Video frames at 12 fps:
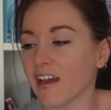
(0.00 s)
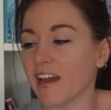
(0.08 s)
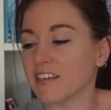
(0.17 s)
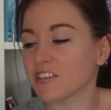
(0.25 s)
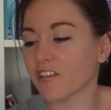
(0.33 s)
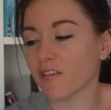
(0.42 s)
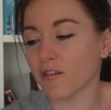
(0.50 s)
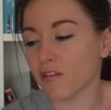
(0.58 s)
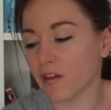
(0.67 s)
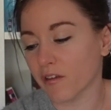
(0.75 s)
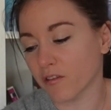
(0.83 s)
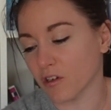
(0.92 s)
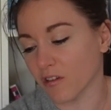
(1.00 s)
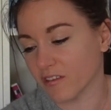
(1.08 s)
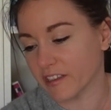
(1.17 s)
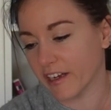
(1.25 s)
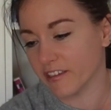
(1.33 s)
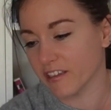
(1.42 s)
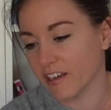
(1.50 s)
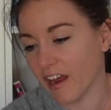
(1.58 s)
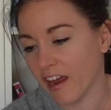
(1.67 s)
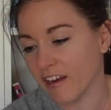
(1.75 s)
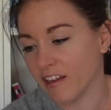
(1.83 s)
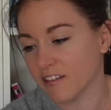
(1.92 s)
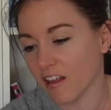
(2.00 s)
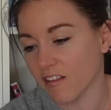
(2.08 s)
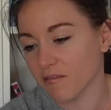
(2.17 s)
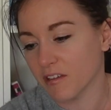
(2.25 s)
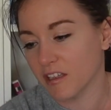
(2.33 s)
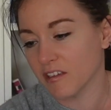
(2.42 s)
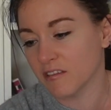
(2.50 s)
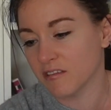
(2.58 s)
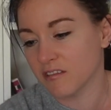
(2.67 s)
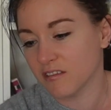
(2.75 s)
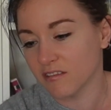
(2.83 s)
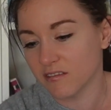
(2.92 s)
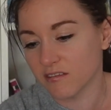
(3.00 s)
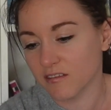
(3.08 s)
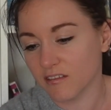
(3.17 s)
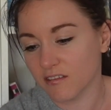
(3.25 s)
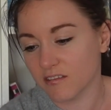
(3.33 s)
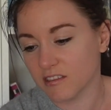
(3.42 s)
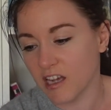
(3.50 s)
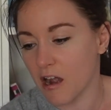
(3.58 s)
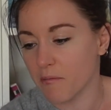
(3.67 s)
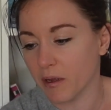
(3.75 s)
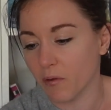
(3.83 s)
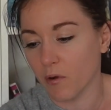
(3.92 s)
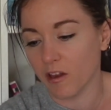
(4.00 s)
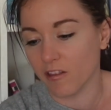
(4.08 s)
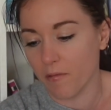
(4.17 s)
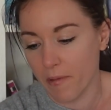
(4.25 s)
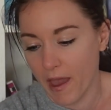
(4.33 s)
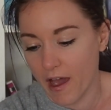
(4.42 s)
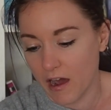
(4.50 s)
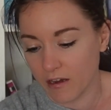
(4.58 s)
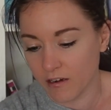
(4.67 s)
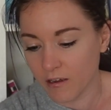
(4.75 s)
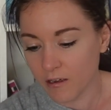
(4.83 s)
It just looks so stock standard, and it doesn't really tell me what it's about.